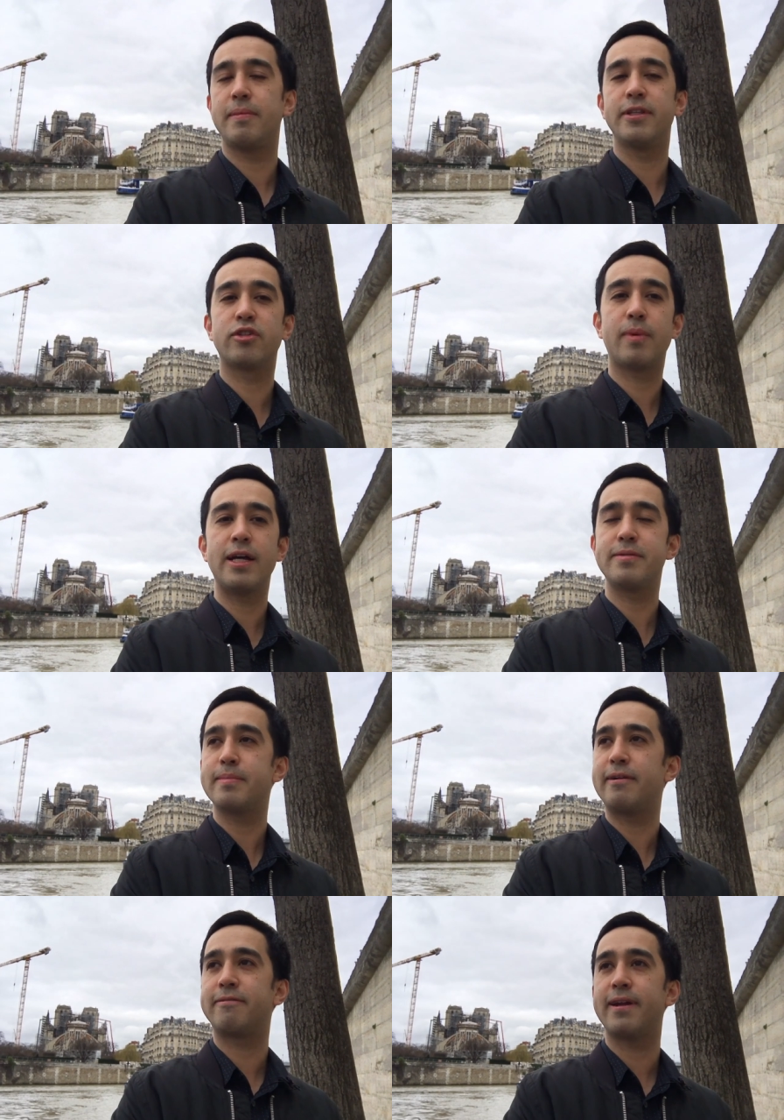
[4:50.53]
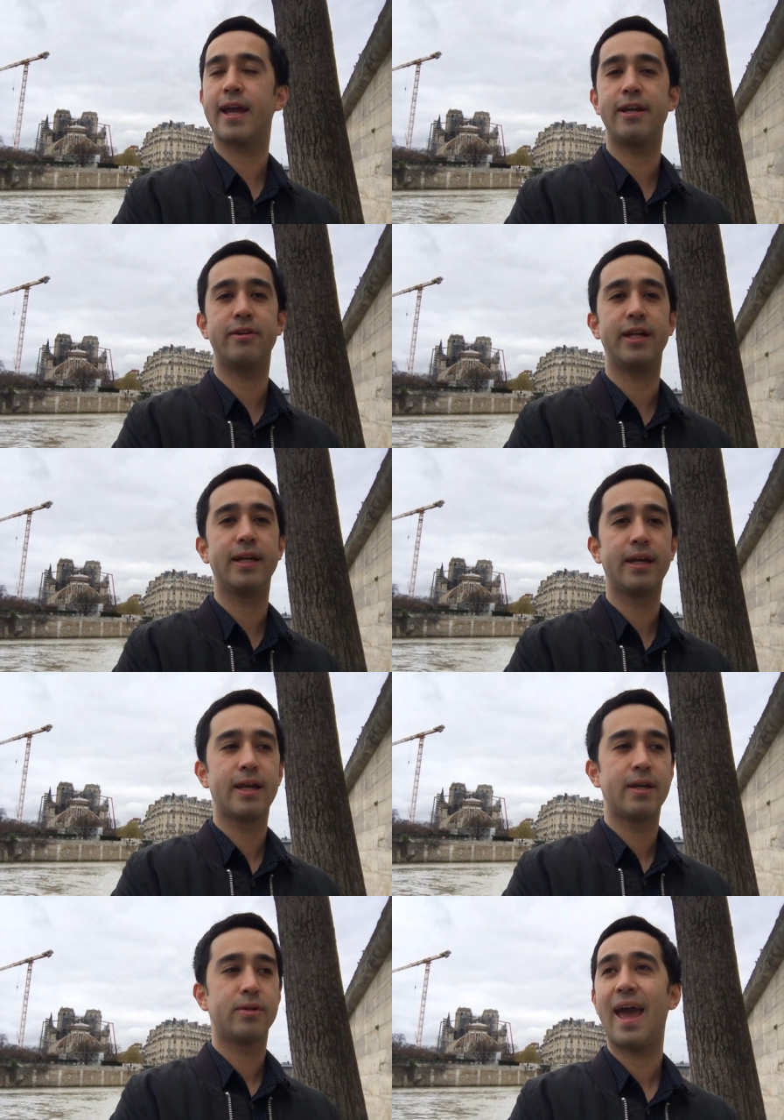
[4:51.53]
I mean, this reminds me of my friend Henry,
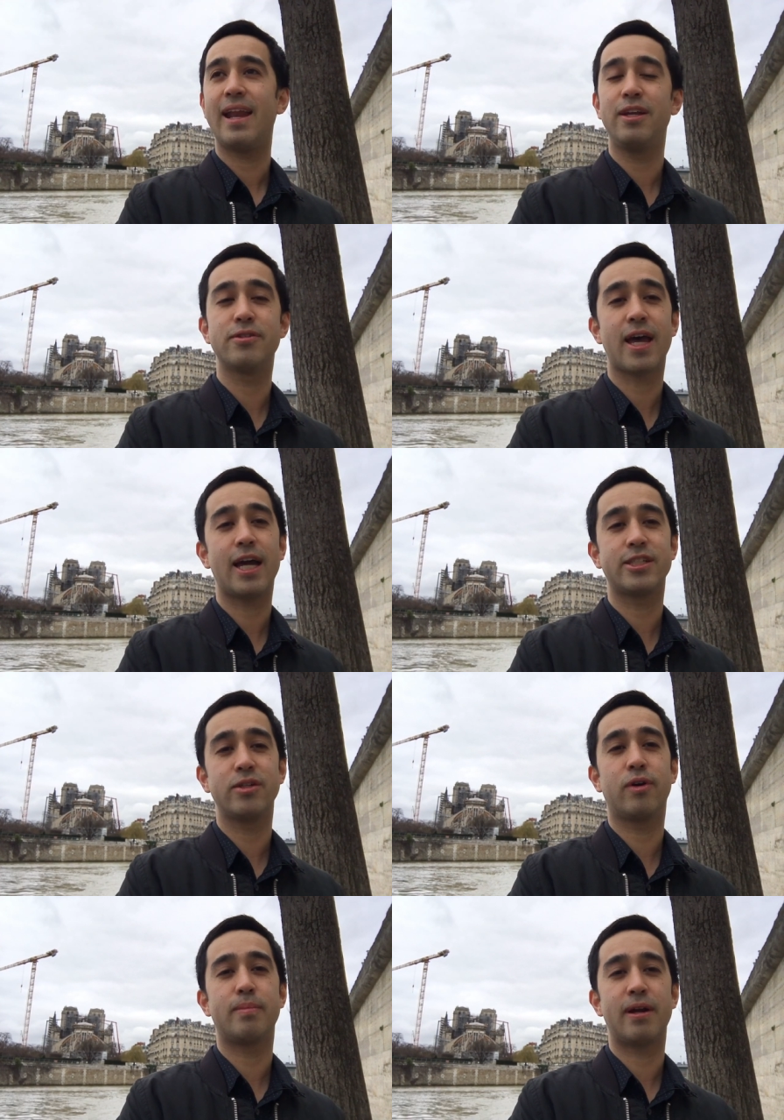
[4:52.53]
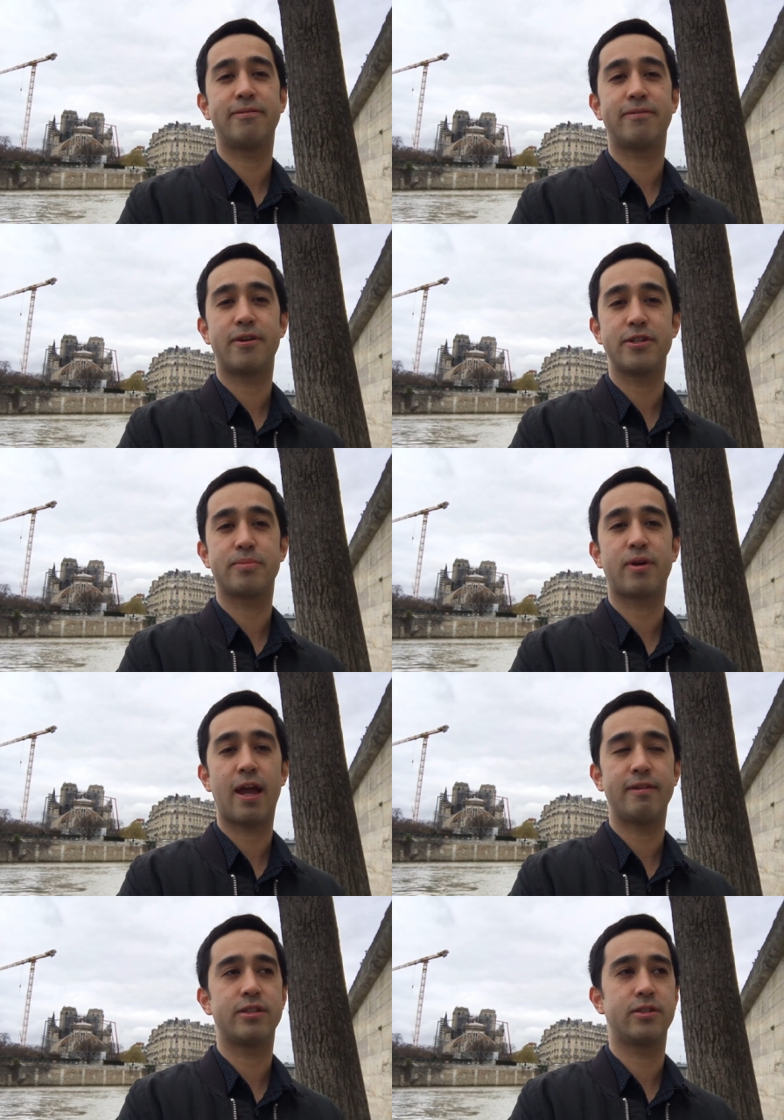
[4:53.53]
and he was actually one of my first
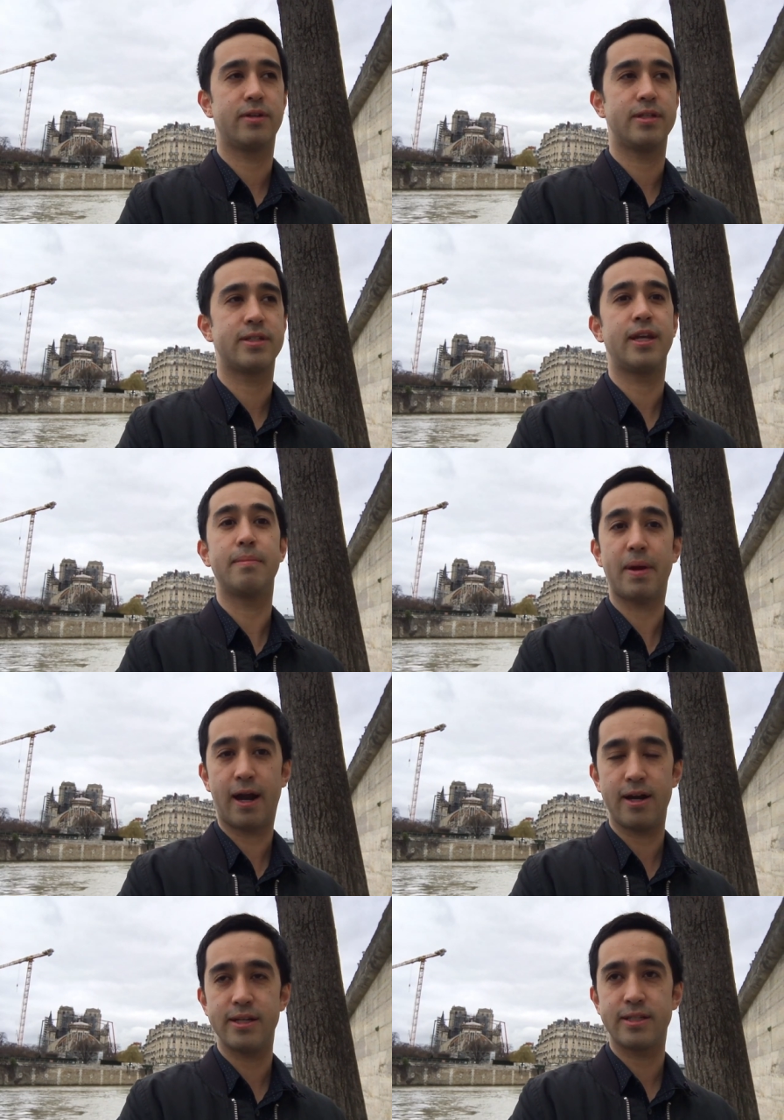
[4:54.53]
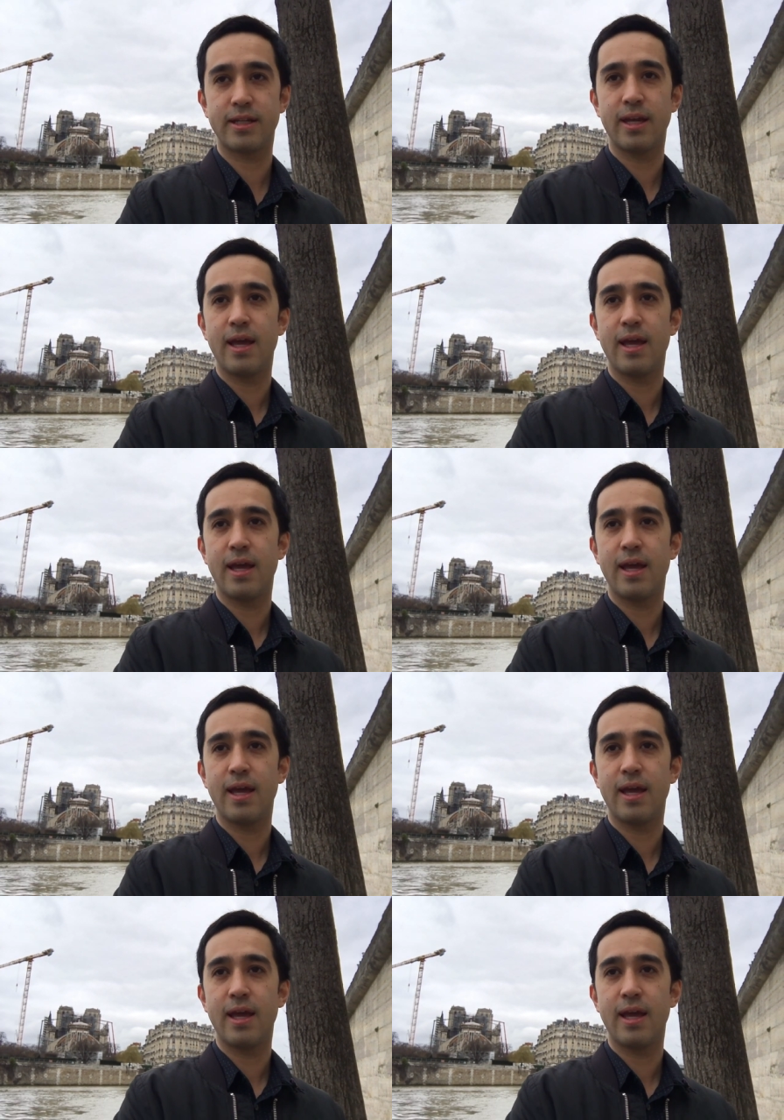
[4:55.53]
private students in Paris.